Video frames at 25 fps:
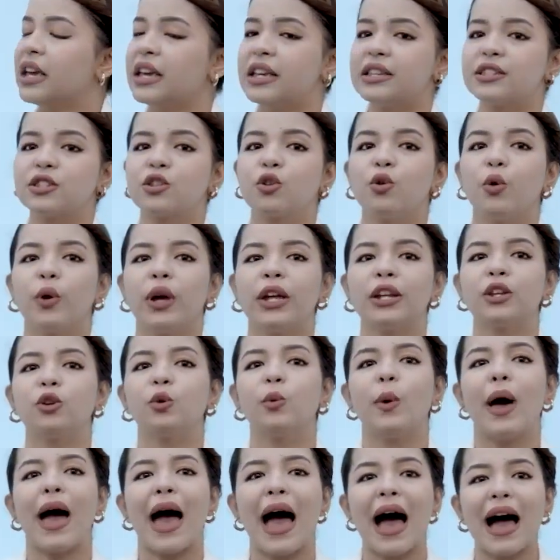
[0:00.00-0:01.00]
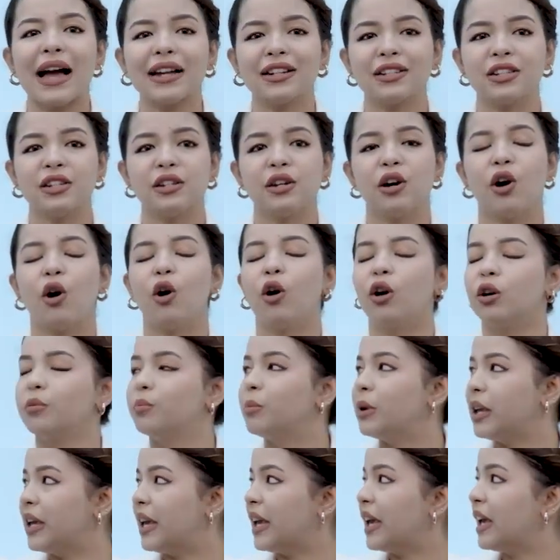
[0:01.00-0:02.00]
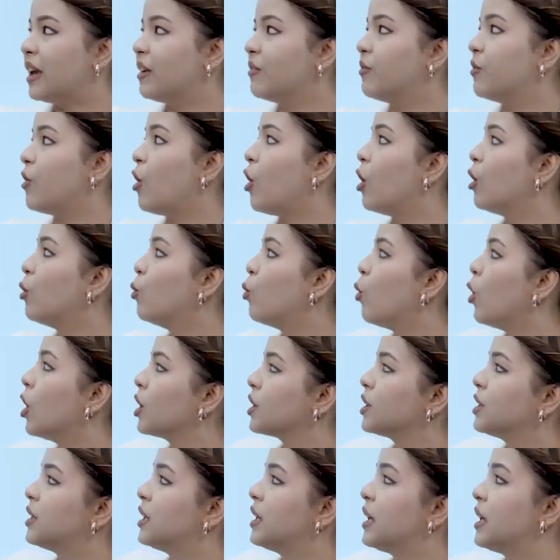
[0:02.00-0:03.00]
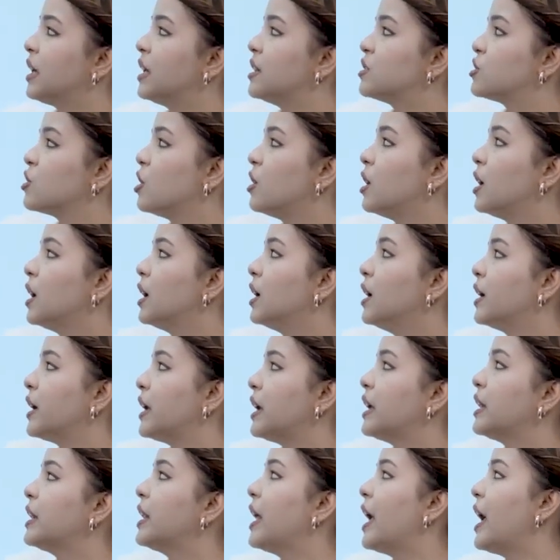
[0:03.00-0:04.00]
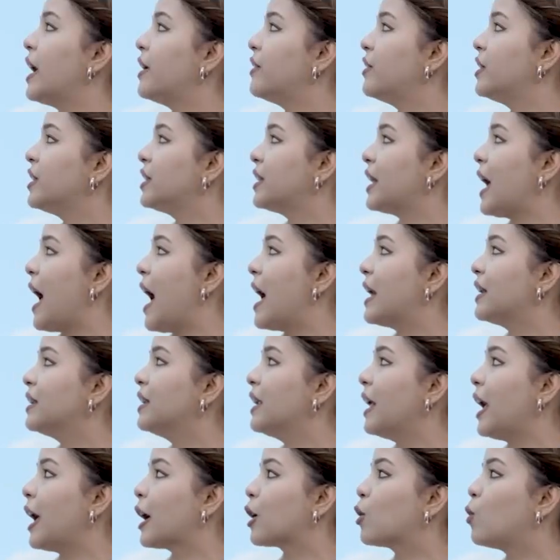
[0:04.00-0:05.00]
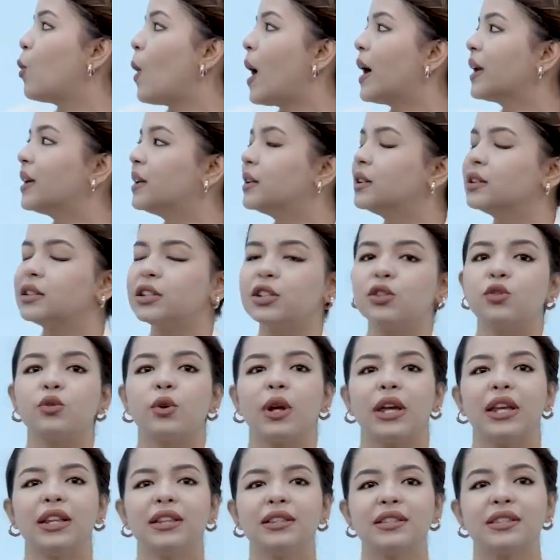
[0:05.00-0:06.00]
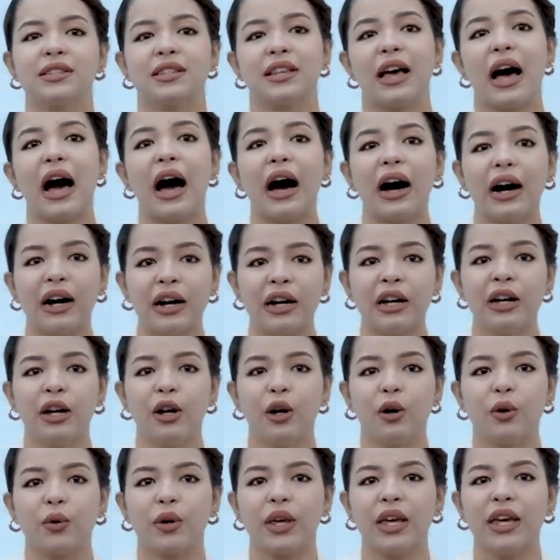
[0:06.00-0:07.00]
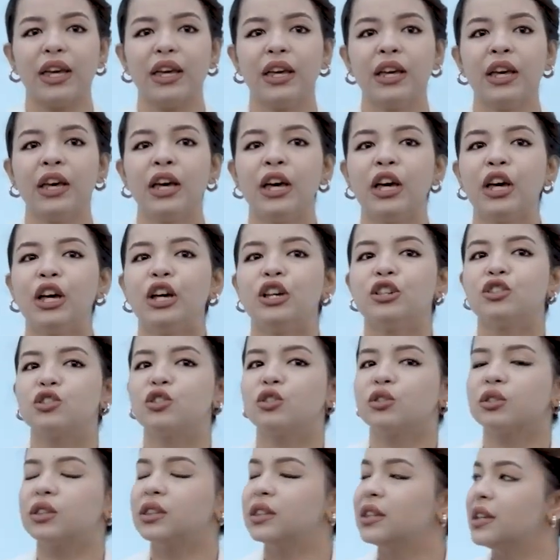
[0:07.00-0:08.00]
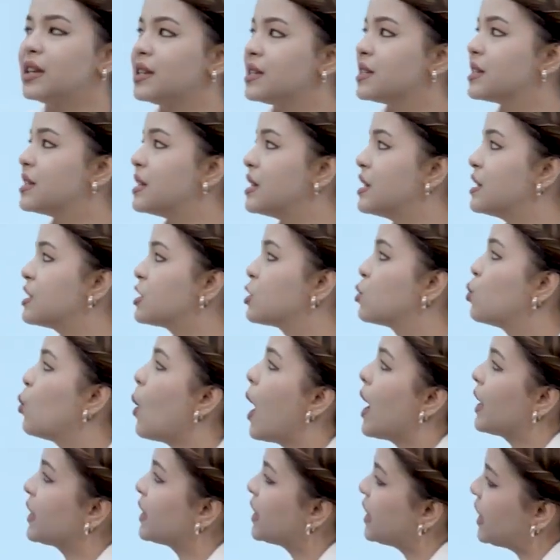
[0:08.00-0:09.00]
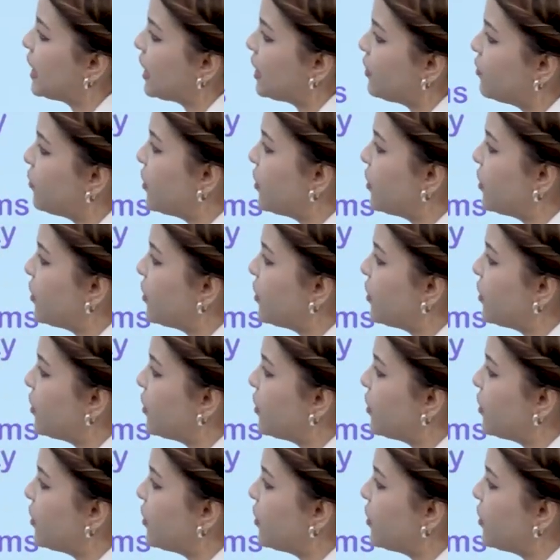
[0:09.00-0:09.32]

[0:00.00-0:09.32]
is going to act or behave, or what his or her inherent and acquired traits are. Okay, so this is one key